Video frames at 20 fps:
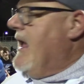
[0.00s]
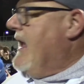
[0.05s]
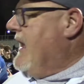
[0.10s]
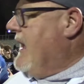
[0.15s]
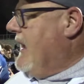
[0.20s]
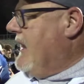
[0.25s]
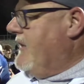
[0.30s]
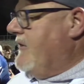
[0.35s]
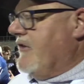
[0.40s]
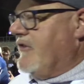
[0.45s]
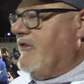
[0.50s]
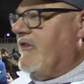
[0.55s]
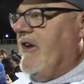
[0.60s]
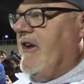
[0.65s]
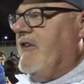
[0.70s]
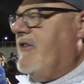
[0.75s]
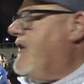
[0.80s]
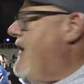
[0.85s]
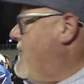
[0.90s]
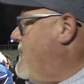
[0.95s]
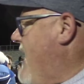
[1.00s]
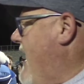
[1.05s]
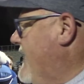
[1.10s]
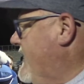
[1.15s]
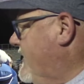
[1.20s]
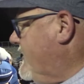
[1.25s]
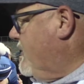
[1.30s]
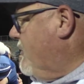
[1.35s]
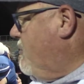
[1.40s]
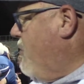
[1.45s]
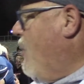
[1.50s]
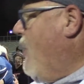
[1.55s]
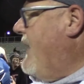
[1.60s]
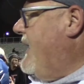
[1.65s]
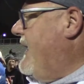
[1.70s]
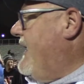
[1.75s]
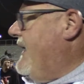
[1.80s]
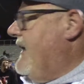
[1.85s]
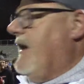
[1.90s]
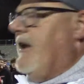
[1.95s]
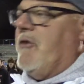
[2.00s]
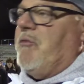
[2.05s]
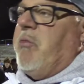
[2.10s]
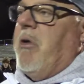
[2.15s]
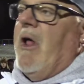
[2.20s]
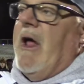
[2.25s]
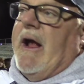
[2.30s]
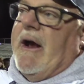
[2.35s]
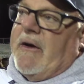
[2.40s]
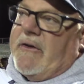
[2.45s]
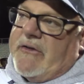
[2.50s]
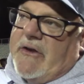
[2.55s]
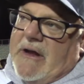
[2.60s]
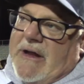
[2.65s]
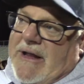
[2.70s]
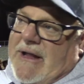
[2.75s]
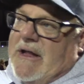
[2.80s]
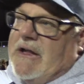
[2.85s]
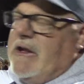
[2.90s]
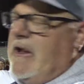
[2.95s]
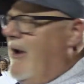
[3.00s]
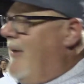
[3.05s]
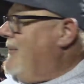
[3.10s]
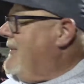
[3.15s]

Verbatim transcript: in the season. I'm not disappointed in these players. You know, I'm a